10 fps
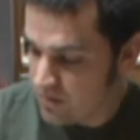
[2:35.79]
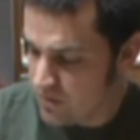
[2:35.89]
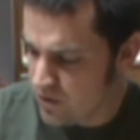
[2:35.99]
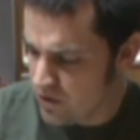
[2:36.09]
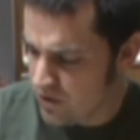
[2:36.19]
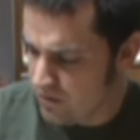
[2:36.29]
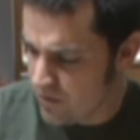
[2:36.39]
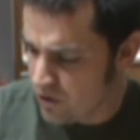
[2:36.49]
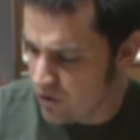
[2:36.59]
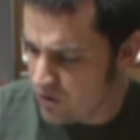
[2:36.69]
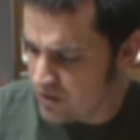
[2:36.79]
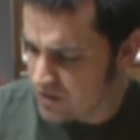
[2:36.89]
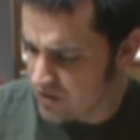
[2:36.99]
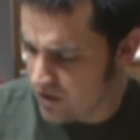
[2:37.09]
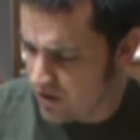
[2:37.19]
the the
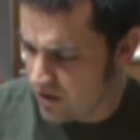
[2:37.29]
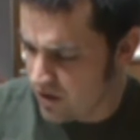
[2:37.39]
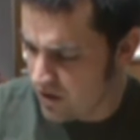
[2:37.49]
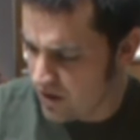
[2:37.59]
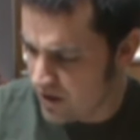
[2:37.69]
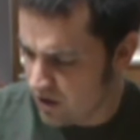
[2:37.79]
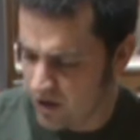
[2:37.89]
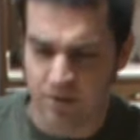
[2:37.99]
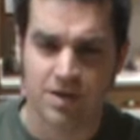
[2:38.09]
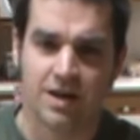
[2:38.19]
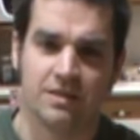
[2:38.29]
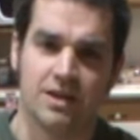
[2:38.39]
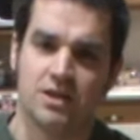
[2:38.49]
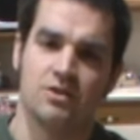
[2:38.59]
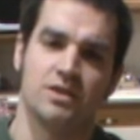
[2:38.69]
hooks are an argument I
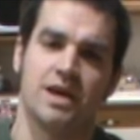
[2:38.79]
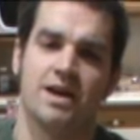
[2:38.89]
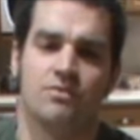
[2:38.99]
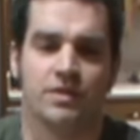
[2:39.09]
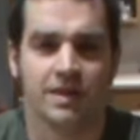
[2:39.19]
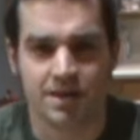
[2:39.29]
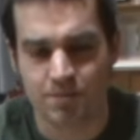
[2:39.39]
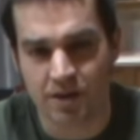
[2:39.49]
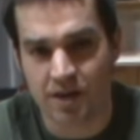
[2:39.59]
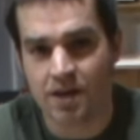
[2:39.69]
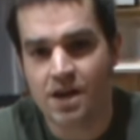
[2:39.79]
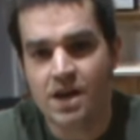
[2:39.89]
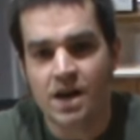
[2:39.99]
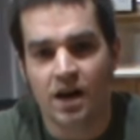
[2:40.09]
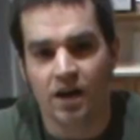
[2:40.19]
think you could have with anybody.
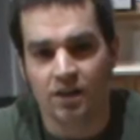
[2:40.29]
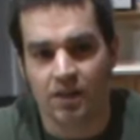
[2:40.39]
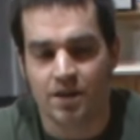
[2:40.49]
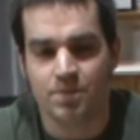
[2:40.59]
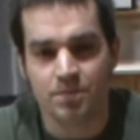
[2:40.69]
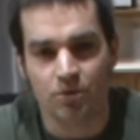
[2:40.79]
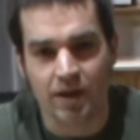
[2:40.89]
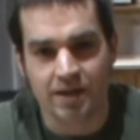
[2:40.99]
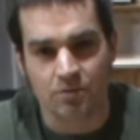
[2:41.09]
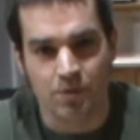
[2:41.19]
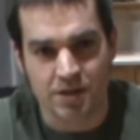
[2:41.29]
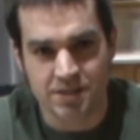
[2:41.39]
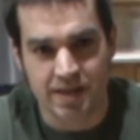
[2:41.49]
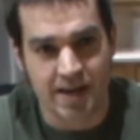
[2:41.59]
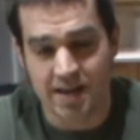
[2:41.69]
Uh, a lot of people like the
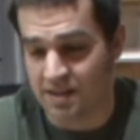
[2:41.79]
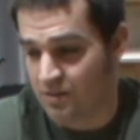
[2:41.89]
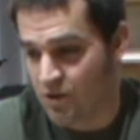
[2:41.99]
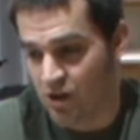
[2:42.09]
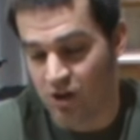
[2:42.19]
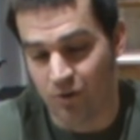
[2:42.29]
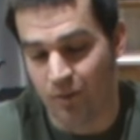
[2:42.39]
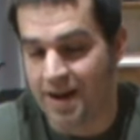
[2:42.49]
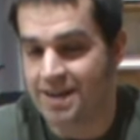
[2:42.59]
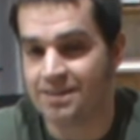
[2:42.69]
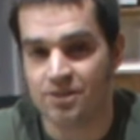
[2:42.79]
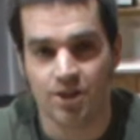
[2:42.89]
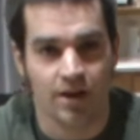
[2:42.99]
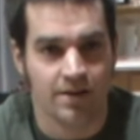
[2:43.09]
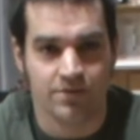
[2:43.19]
Mustad and they're great.
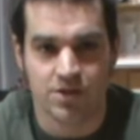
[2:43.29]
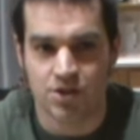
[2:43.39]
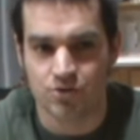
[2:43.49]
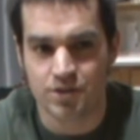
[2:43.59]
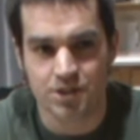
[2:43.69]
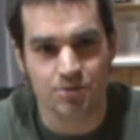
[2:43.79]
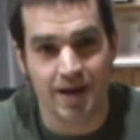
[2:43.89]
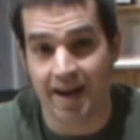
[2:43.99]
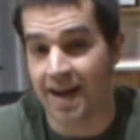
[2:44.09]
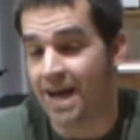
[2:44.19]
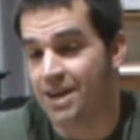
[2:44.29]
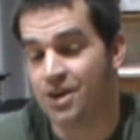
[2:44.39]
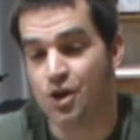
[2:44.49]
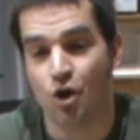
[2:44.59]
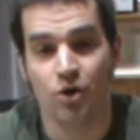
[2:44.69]
Yeah, I've used them. I got
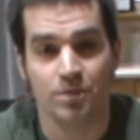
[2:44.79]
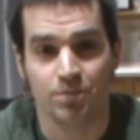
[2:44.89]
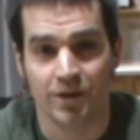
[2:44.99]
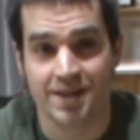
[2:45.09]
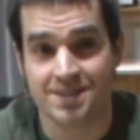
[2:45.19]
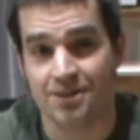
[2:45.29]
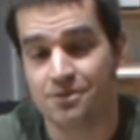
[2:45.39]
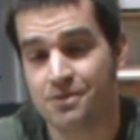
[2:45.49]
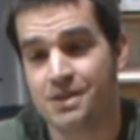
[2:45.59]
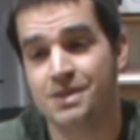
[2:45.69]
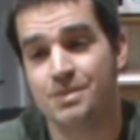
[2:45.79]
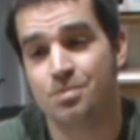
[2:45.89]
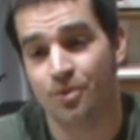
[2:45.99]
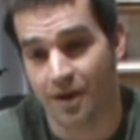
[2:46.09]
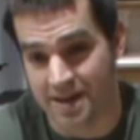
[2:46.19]
no complaints other than the
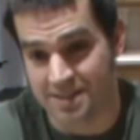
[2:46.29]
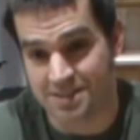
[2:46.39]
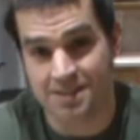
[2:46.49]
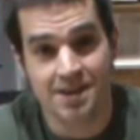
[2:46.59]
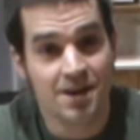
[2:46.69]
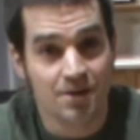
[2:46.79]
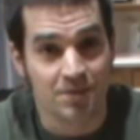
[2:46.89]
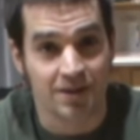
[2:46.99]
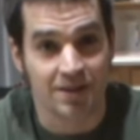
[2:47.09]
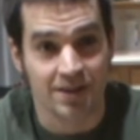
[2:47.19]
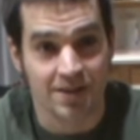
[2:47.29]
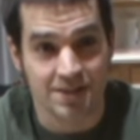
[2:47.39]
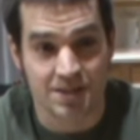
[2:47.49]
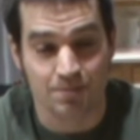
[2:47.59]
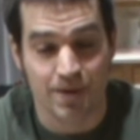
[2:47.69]
price
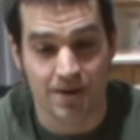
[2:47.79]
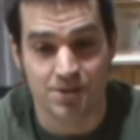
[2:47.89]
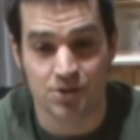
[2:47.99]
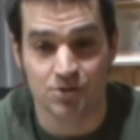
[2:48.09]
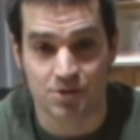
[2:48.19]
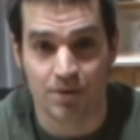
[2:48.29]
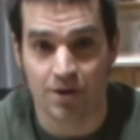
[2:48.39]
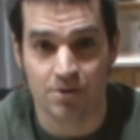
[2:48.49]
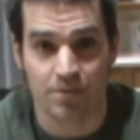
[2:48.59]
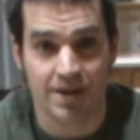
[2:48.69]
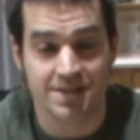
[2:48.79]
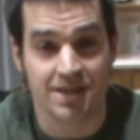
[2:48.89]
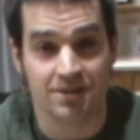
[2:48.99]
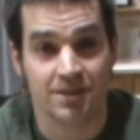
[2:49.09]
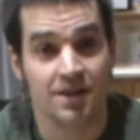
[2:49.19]
because compared to some other brands
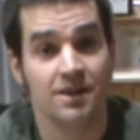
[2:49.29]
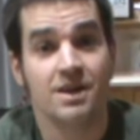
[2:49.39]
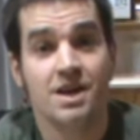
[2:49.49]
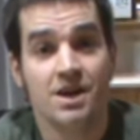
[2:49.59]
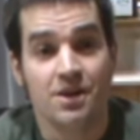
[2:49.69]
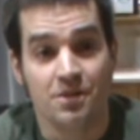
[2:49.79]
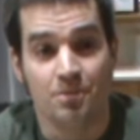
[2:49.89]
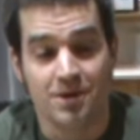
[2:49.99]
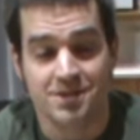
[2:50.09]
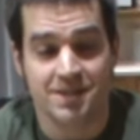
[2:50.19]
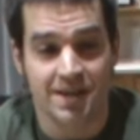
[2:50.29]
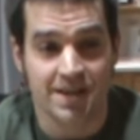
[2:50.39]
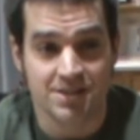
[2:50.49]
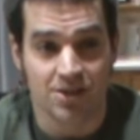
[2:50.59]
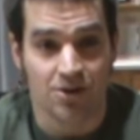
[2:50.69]
out there, the
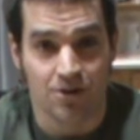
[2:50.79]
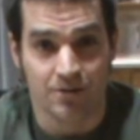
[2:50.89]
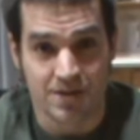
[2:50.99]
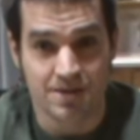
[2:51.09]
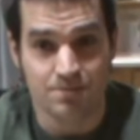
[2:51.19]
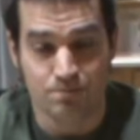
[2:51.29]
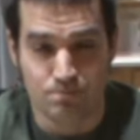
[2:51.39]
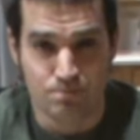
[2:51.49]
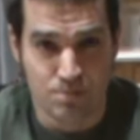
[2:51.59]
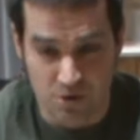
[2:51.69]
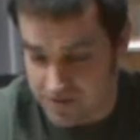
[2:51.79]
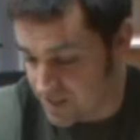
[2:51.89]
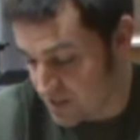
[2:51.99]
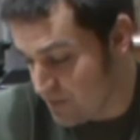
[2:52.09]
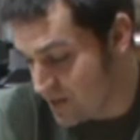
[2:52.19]
Mustads are the most
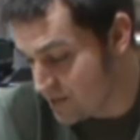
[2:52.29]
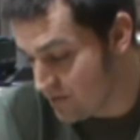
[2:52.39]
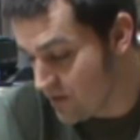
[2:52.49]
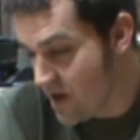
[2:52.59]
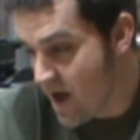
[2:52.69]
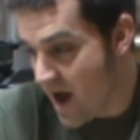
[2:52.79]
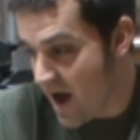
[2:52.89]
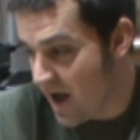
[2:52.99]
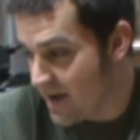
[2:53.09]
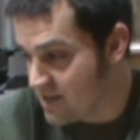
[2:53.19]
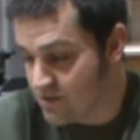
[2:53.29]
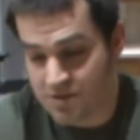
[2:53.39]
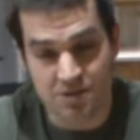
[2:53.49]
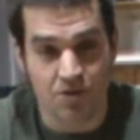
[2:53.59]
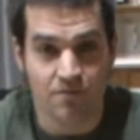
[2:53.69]
expensive. I
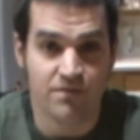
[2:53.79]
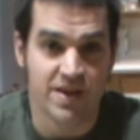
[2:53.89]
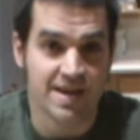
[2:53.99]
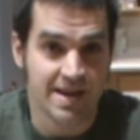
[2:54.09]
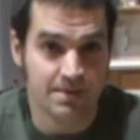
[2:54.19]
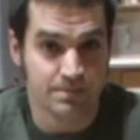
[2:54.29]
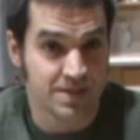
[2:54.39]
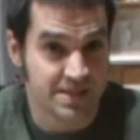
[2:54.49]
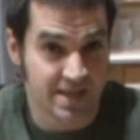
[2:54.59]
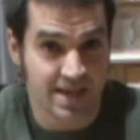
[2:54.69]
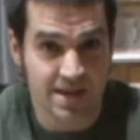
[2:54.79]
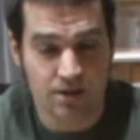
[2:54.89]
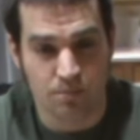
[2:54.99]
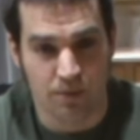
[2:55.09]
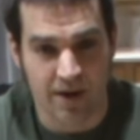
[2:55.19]
use the VMC
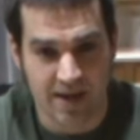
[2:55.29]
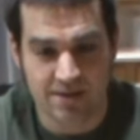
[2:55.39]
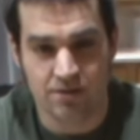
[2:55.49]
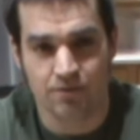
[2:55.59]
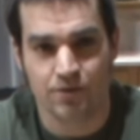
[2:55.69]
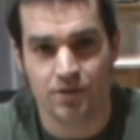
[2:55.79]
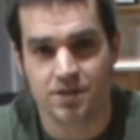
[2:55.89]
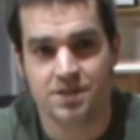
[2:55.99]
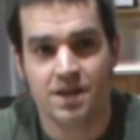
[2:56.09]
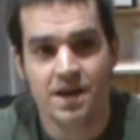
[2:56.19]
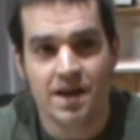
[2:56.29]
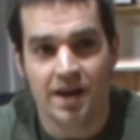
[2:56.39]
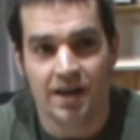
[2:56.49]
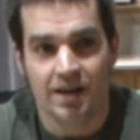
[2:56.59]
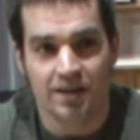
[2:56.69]
brand of hooks.
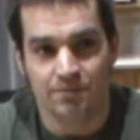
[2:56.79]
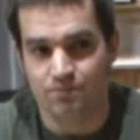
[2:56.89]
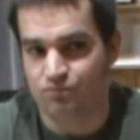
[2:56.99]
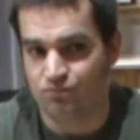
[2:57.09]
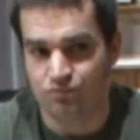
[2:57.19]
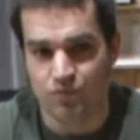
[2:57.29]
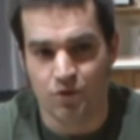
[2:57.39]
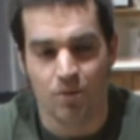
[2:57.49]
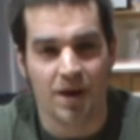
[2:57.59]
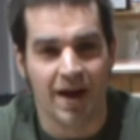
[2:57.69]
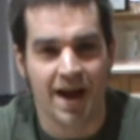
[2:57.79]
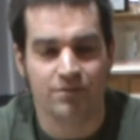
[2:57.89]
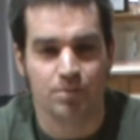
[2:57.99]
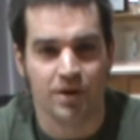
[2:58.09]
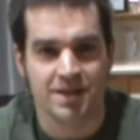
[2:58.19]
Uh, they're about
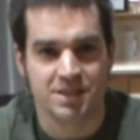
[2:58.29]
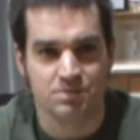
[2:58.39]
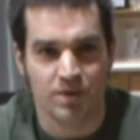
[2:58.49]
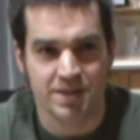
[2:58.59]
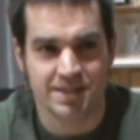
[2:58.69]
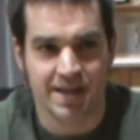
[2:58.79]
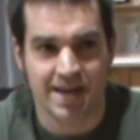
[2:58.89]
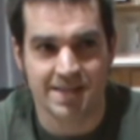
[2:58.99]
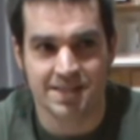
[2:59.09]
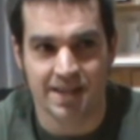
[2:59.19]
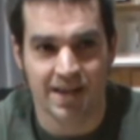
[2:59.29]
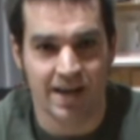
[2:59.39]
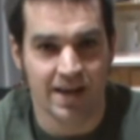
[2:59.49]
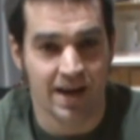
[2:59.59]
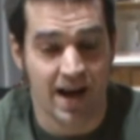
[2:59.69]
half the price as Mustads,
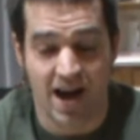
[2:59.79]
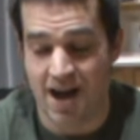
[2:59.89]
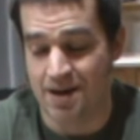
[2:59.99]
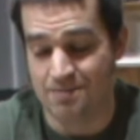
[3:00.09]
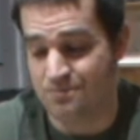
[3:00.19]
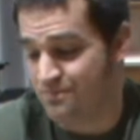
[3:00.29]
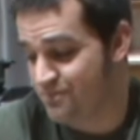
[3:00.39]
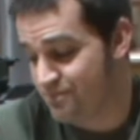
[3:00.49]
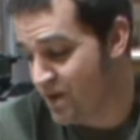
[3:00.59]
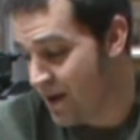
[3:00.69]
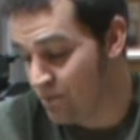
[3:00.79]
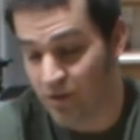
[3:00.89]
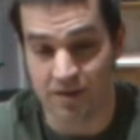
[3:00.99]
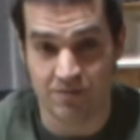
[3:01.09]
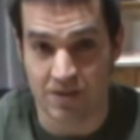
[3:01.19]
and I I
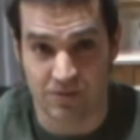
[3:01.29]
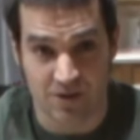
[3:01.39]
believe that